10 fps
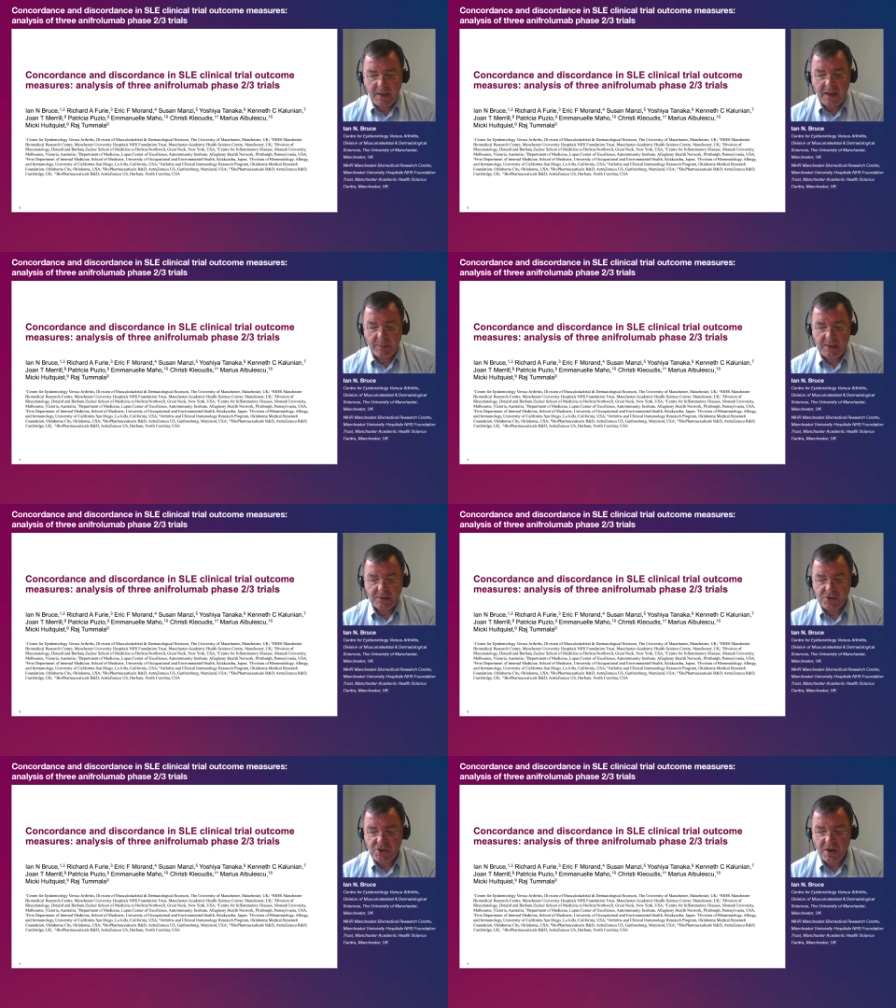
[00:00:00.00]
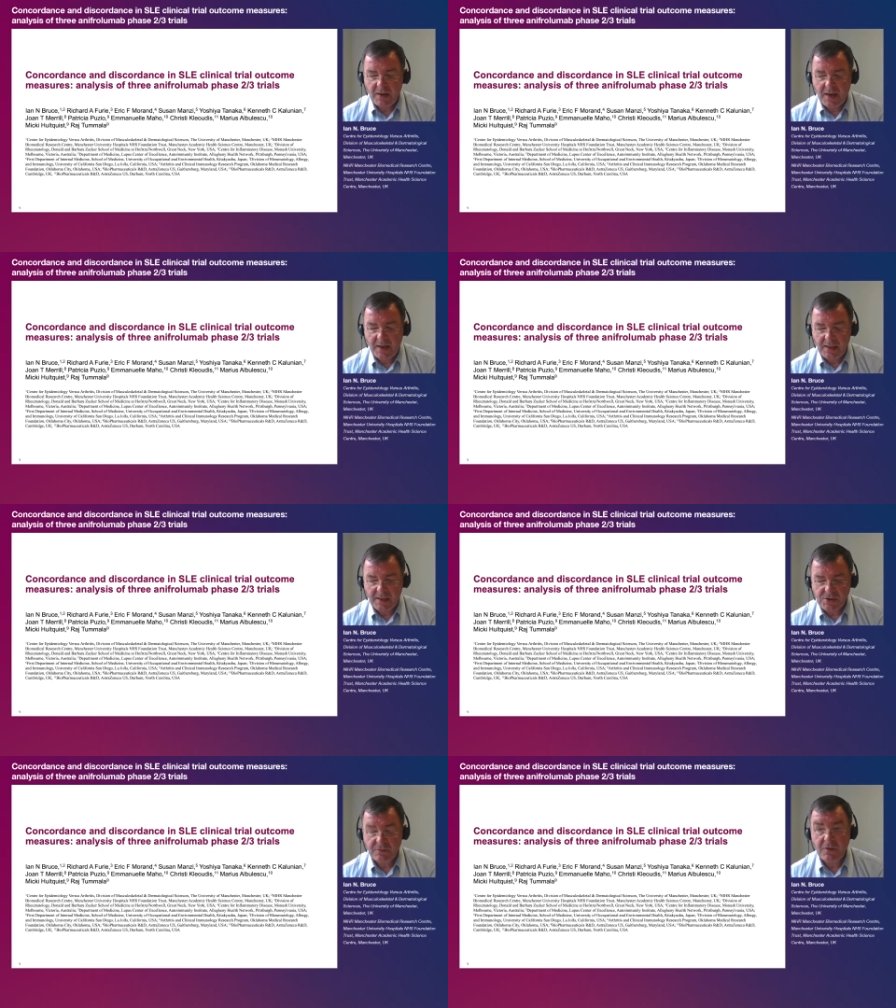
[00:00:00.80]
I would like to share
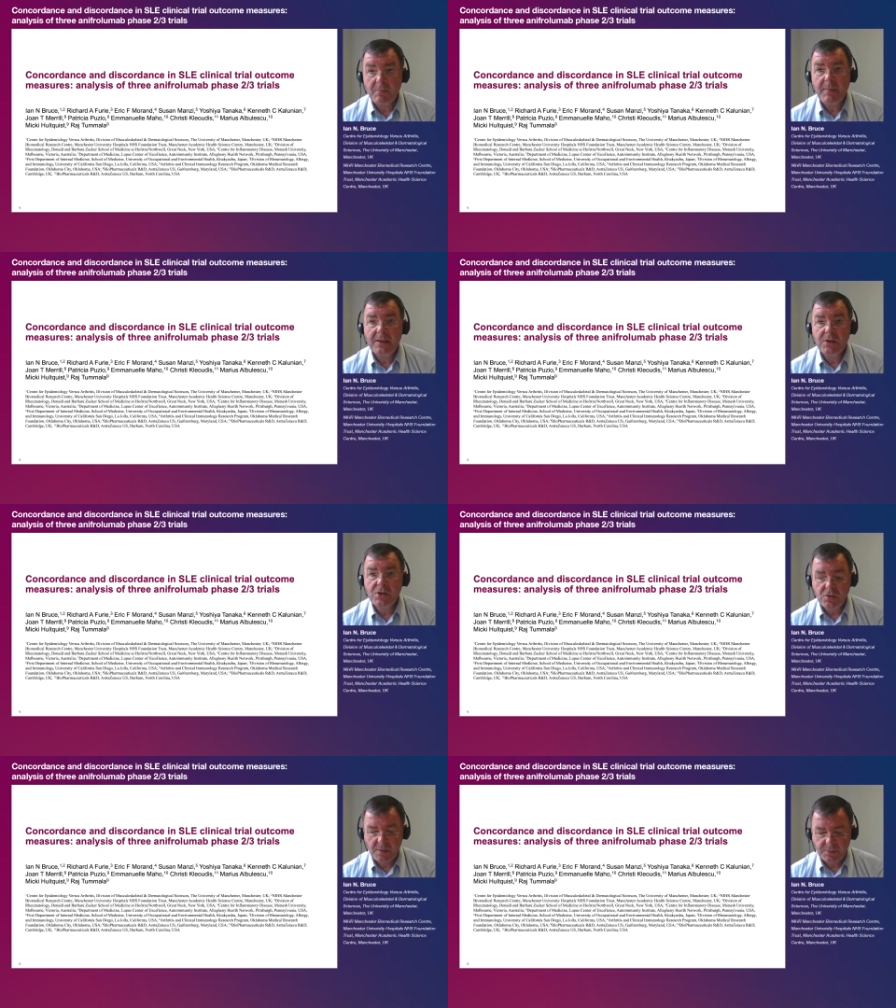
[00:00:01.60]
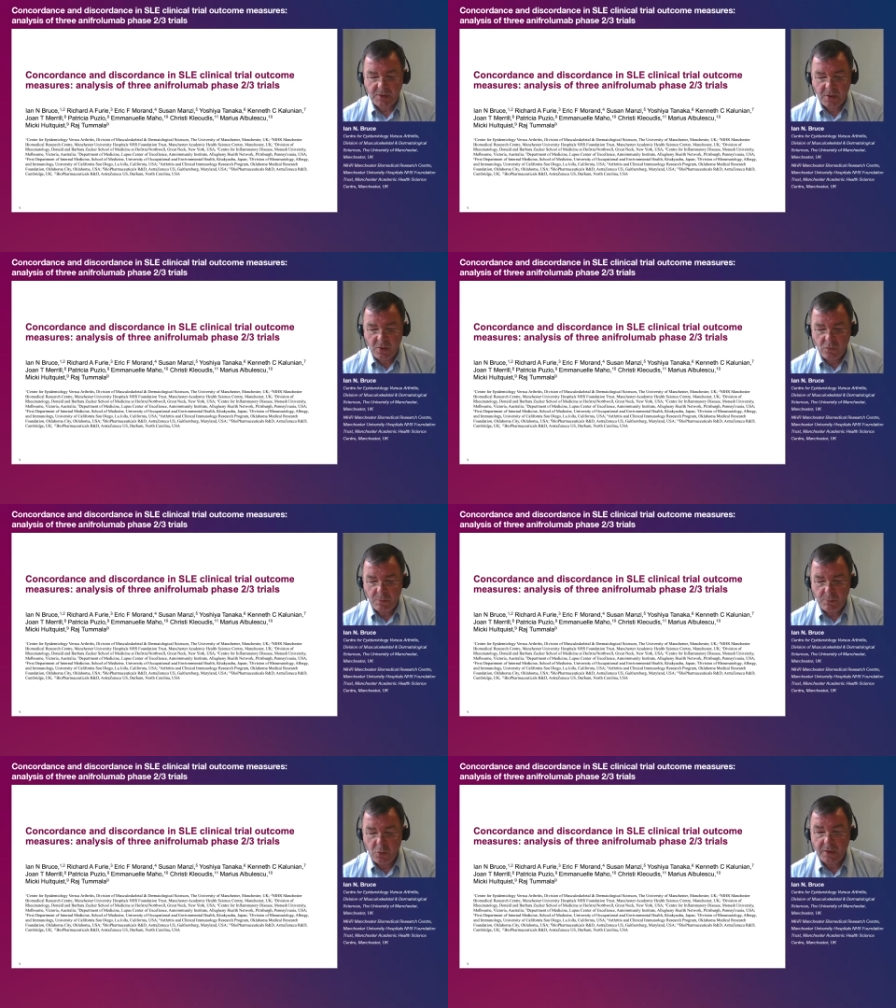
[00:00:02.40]
highlights of our manuscript
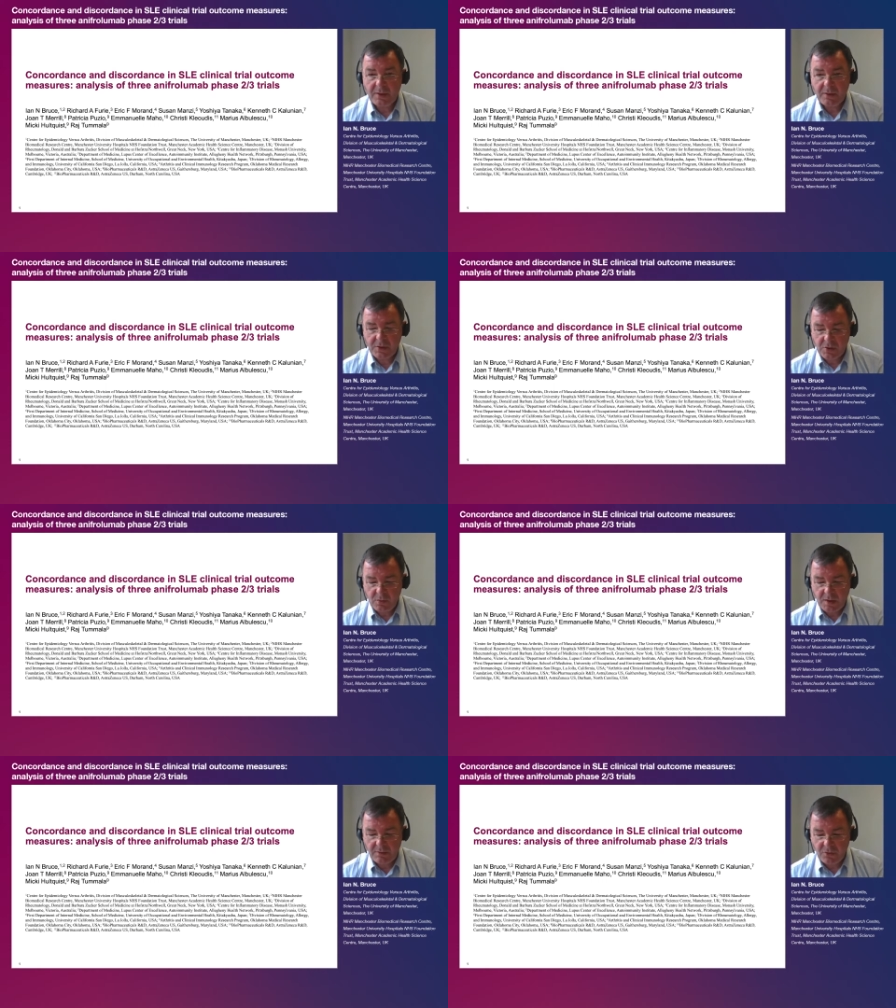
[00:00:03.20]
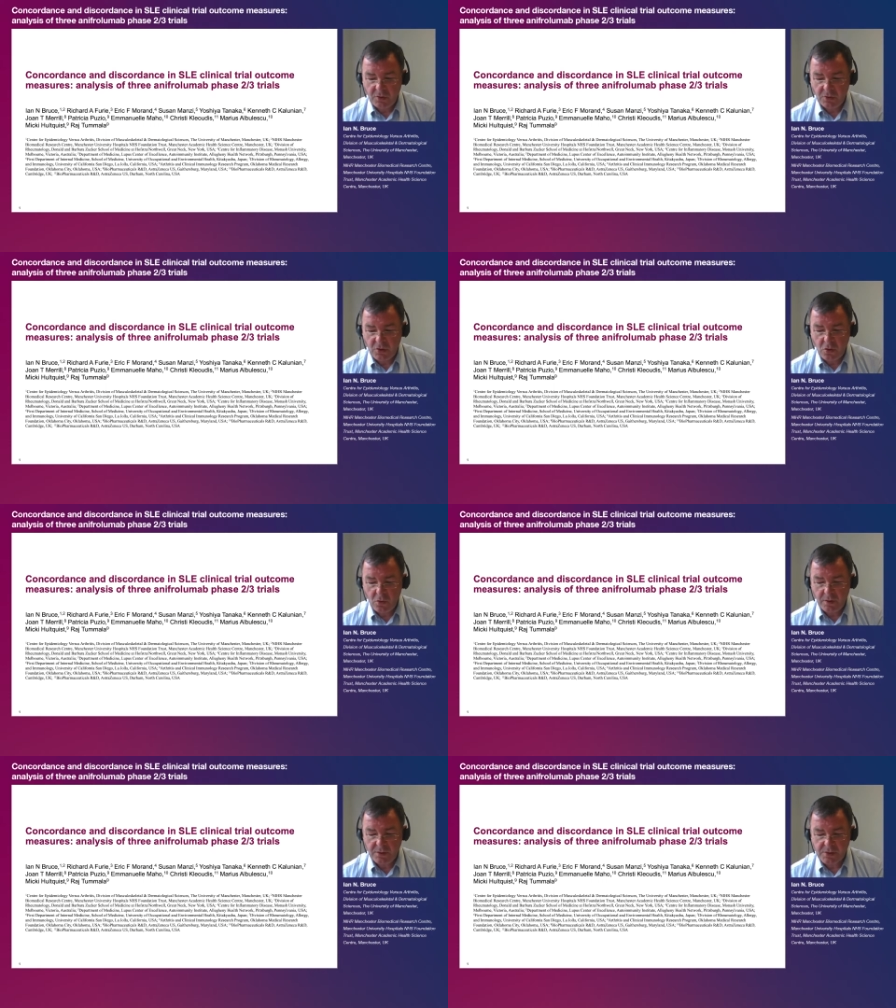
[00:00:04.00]
reporting the degree of
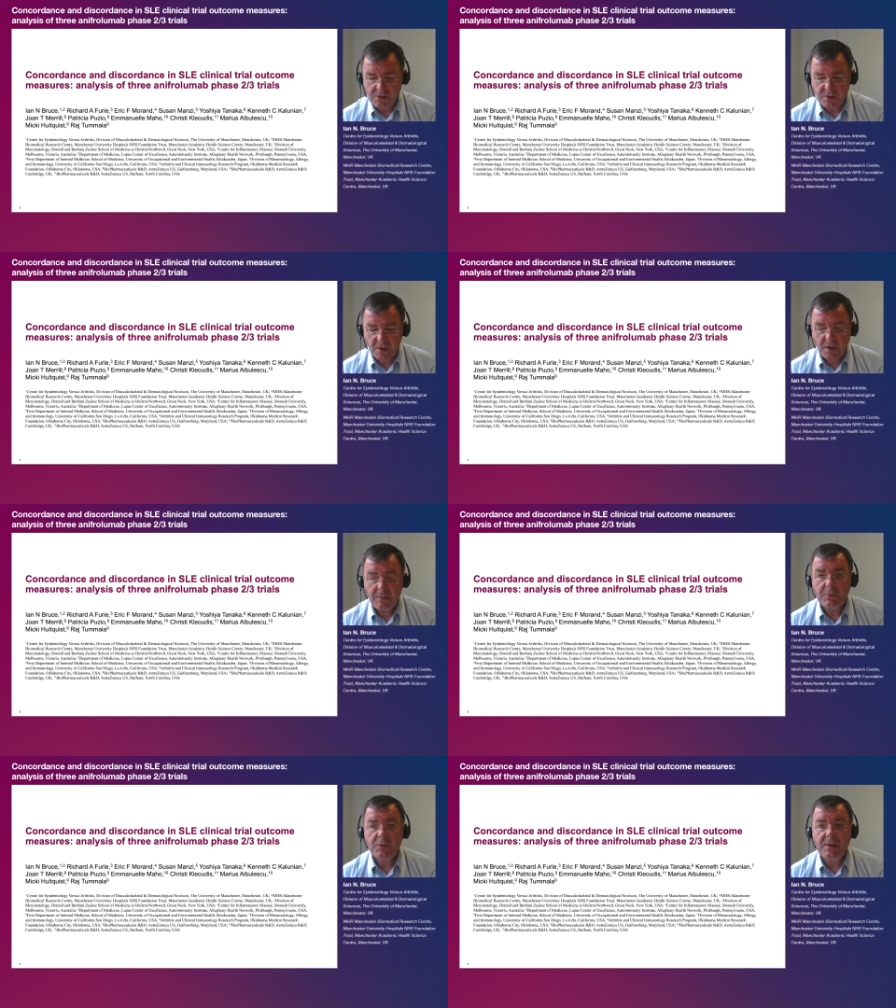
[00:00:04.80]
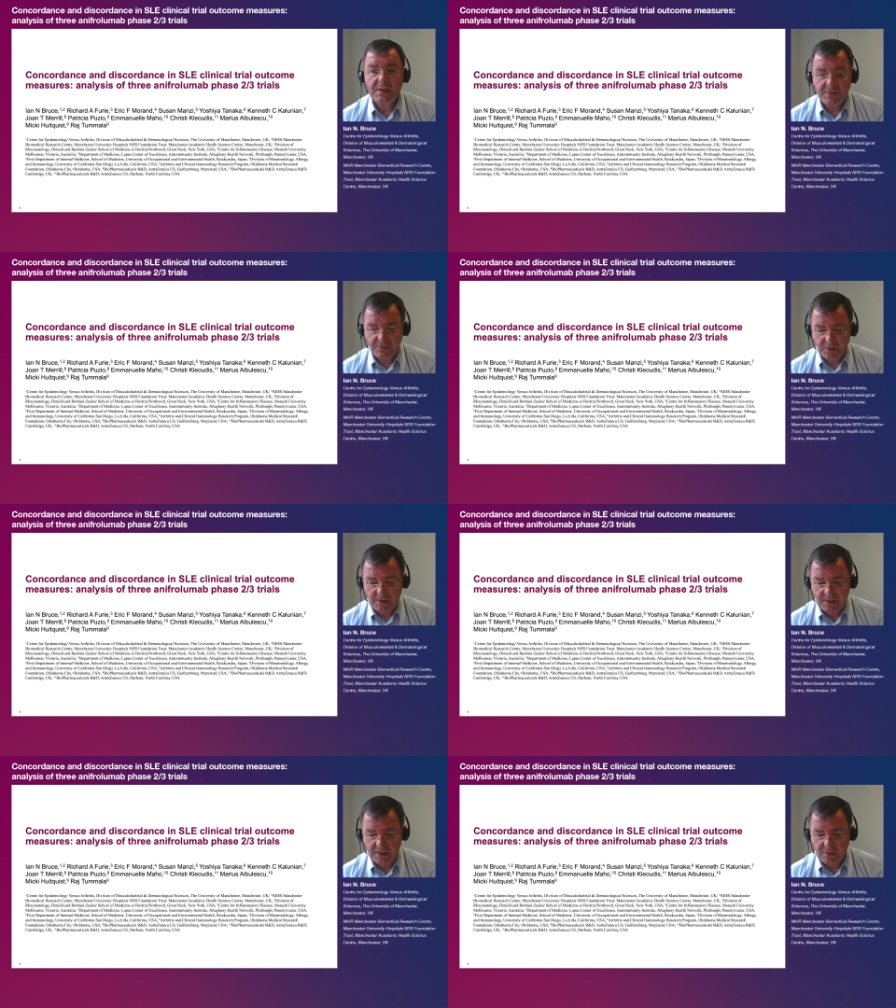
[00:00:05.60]
concordance between different
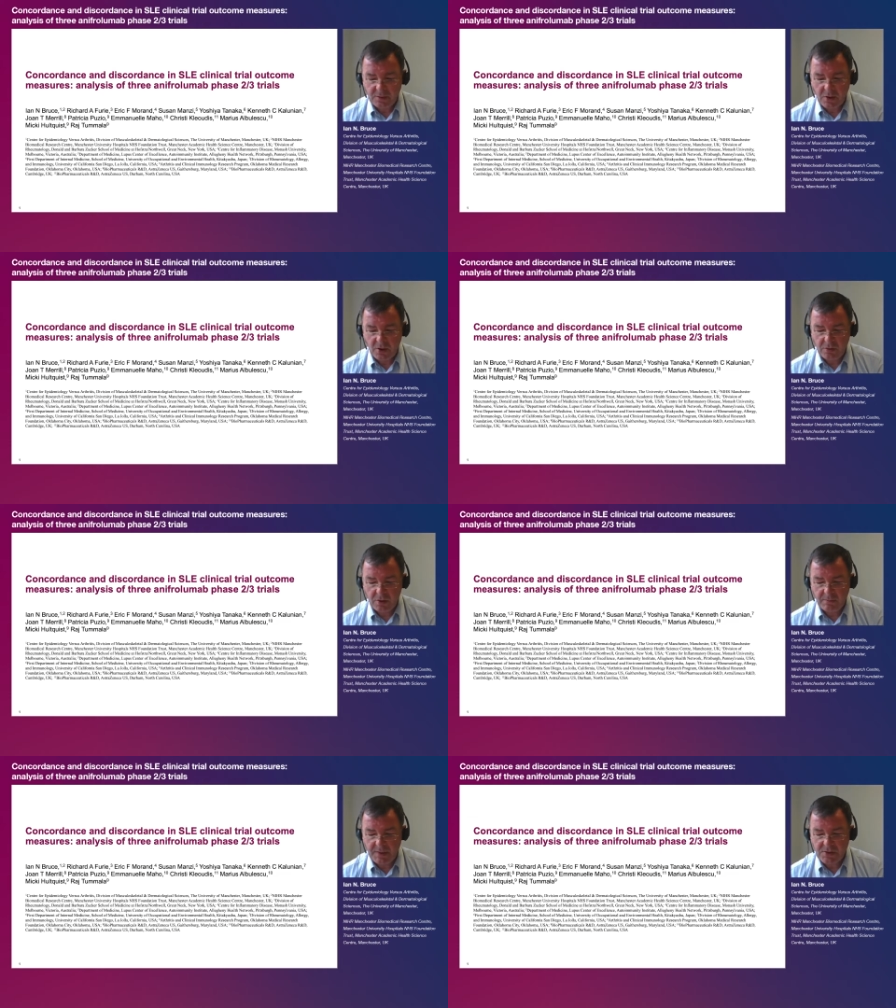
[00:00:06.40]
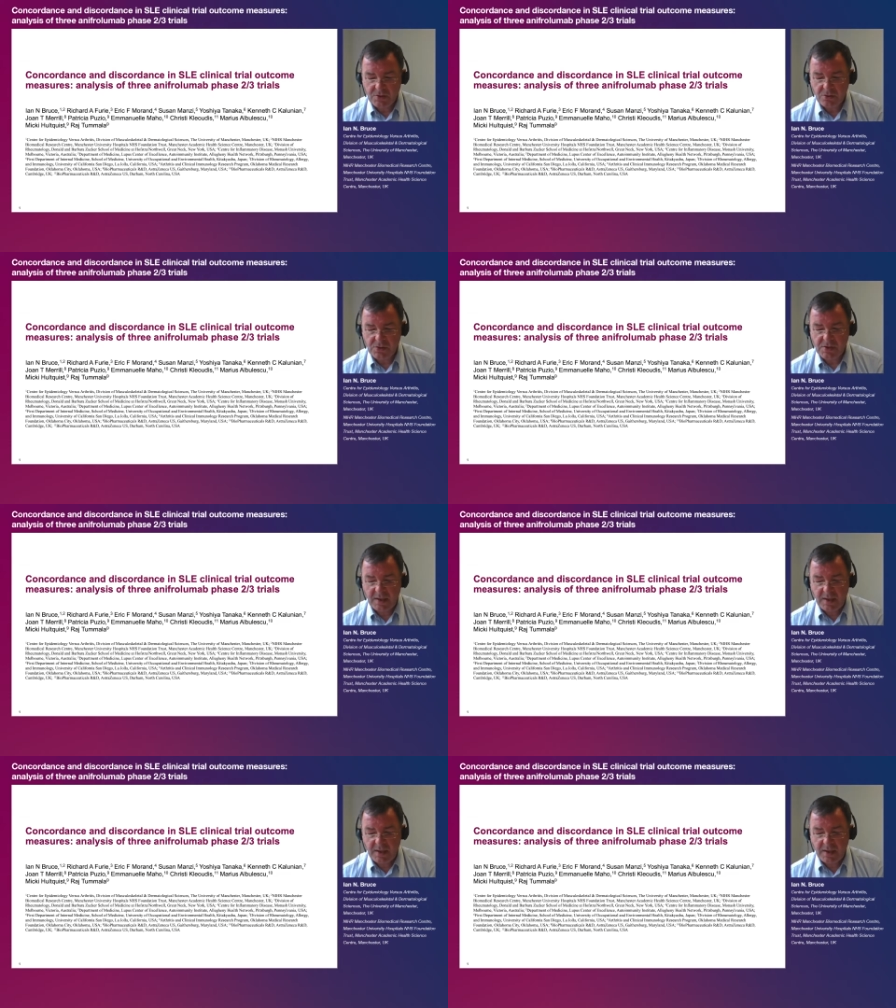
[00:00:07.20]
clinical outcome measures